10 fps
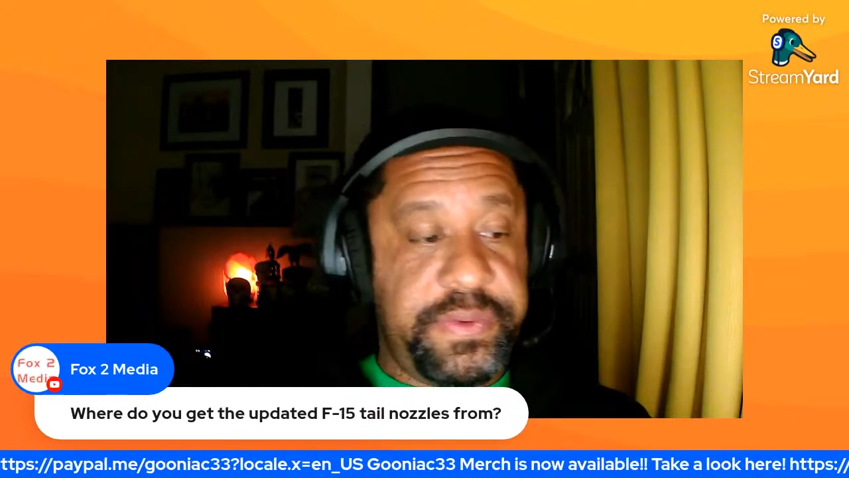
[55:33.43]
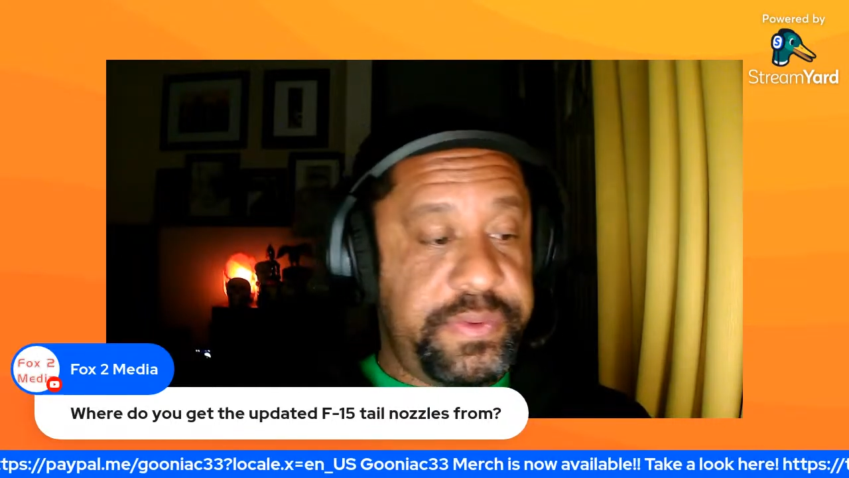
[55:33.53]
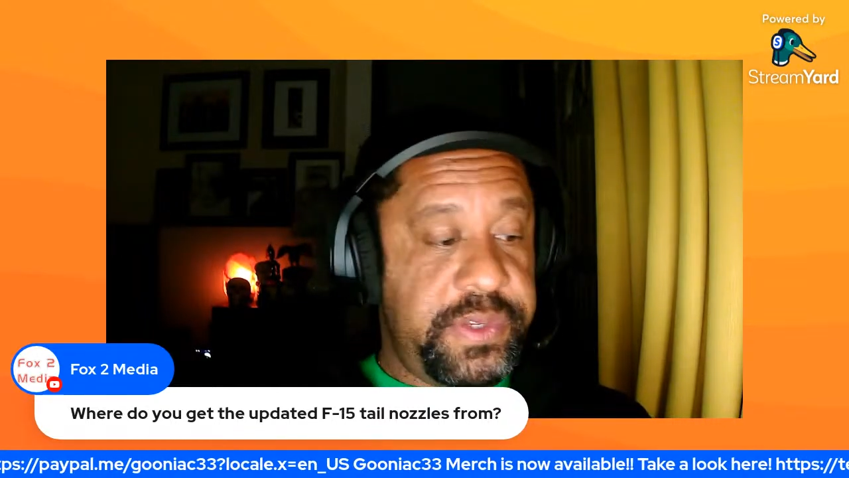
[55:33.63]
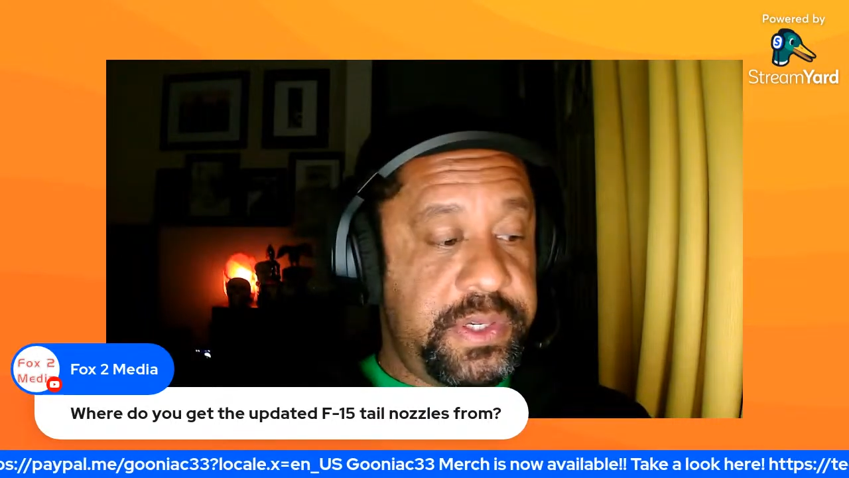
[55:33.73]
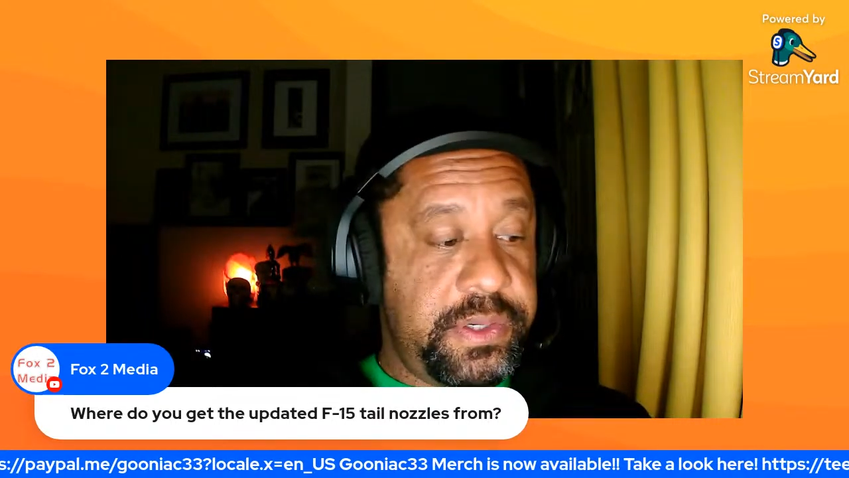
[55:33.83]

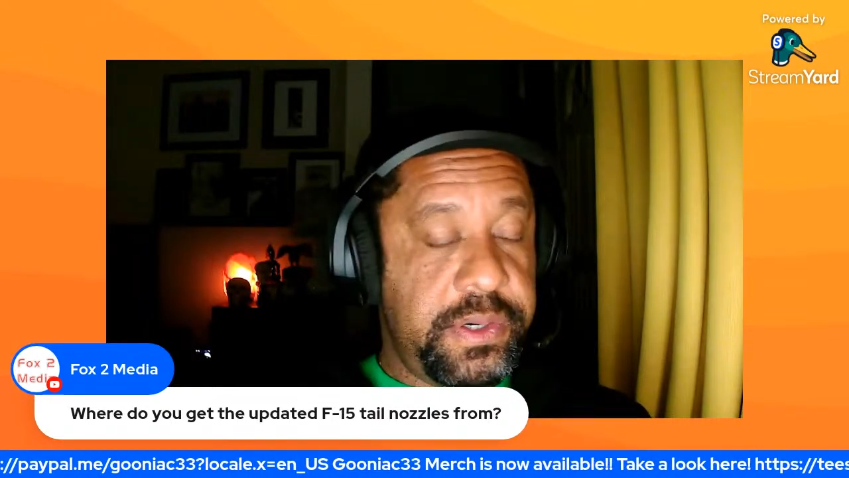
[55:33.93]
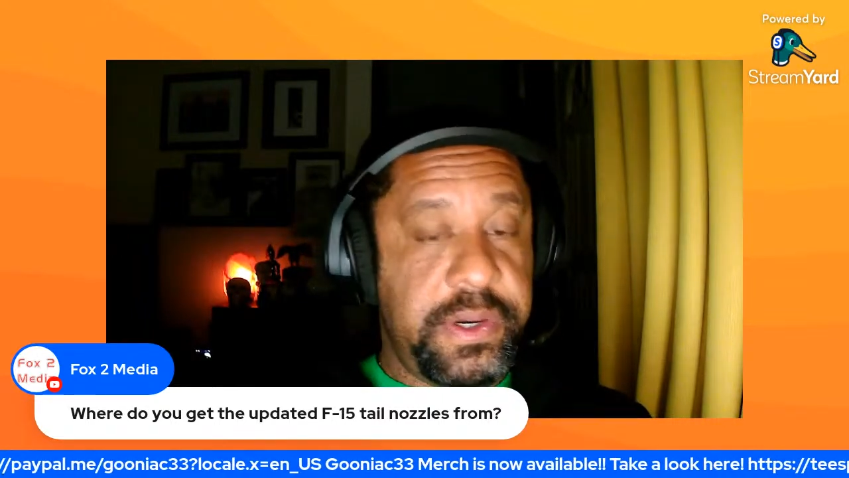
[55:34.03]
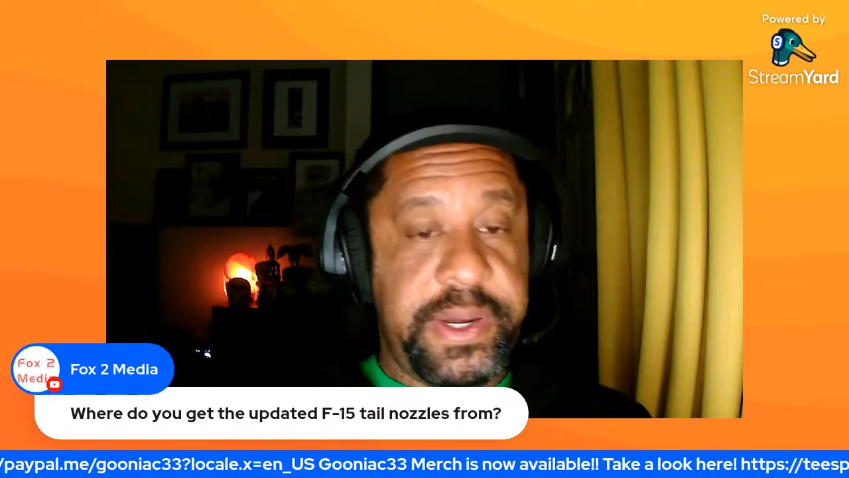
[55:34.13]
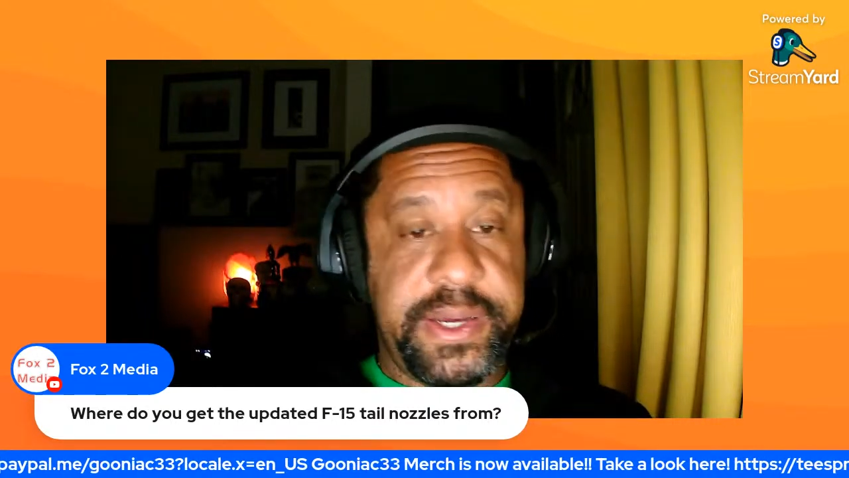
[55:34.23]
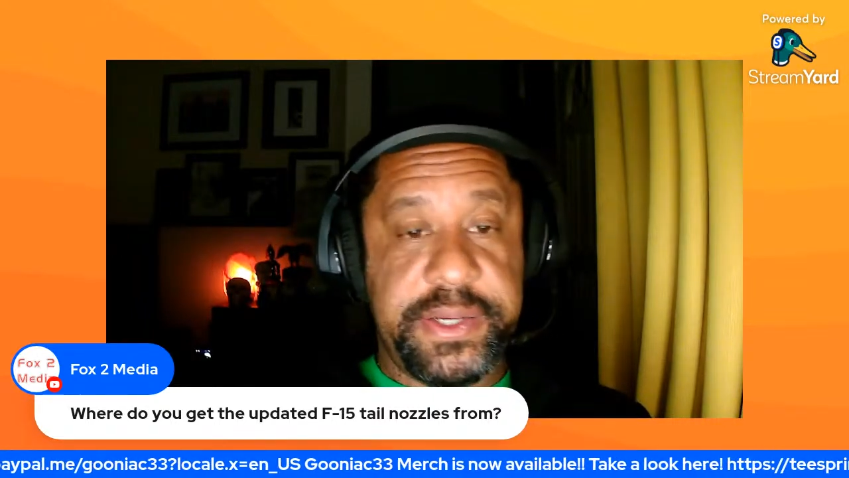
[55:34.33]
are actually
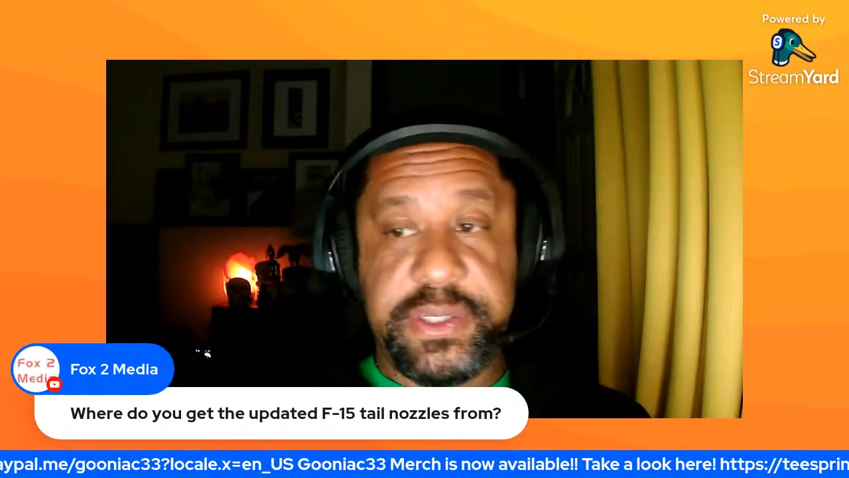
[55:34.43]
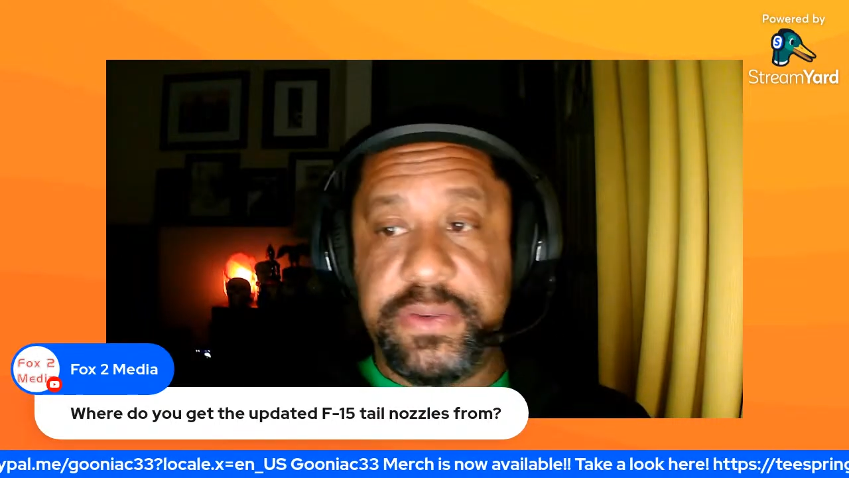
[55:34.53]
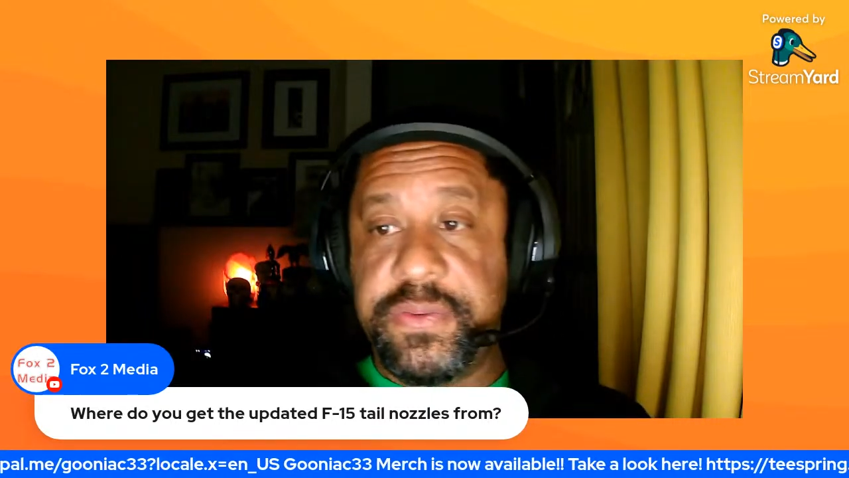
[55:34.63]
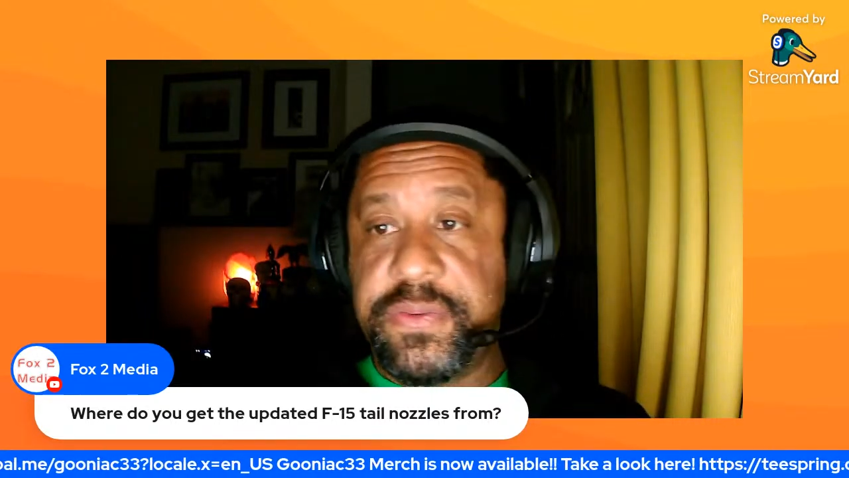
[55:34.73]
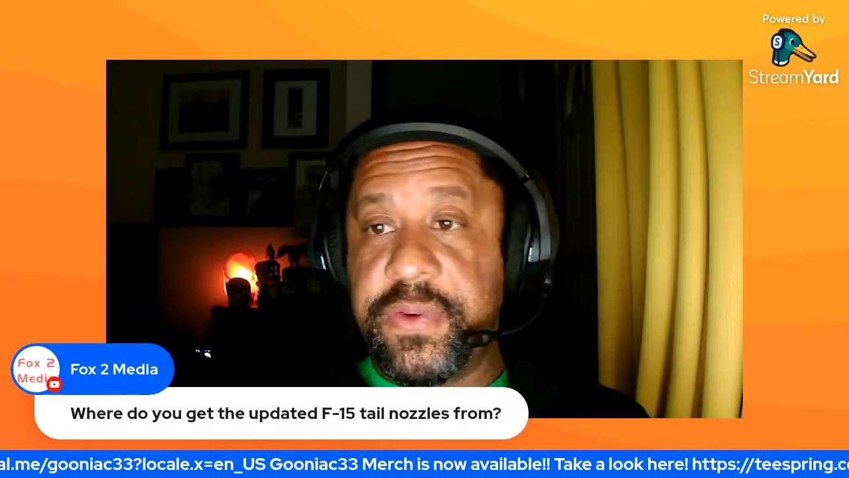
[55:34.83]
from